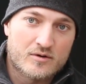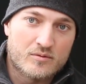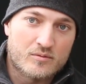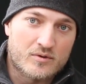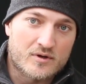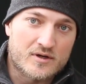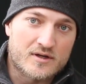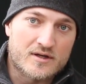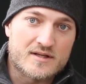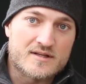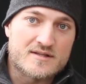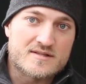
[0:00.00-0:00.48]

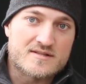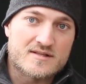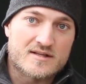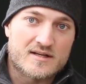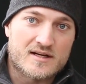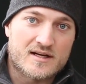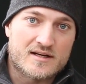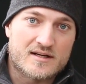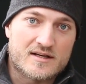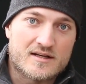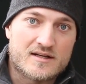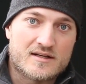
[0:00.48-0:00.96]
what it is
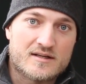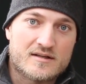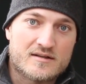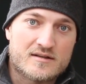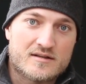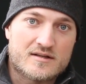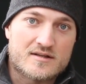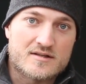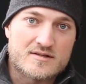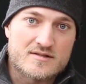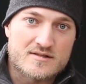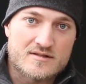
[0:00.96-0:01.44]
that I needed,
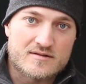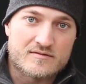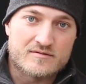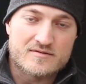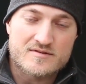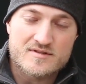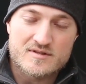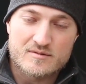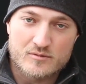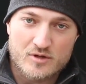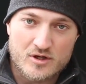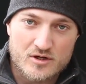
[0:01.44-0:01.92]
because the
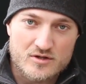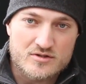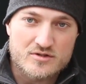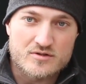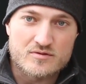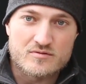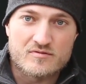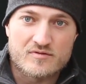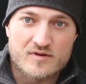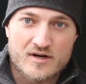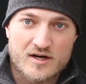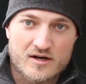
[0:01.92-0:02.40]
SIM cards
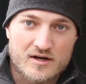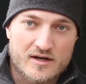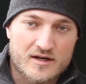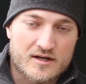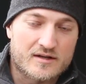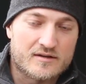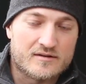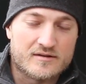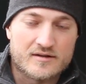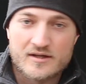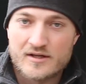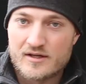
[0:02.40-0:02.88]
do
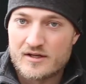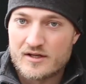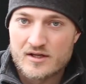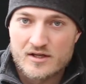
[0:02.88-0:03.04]
vary and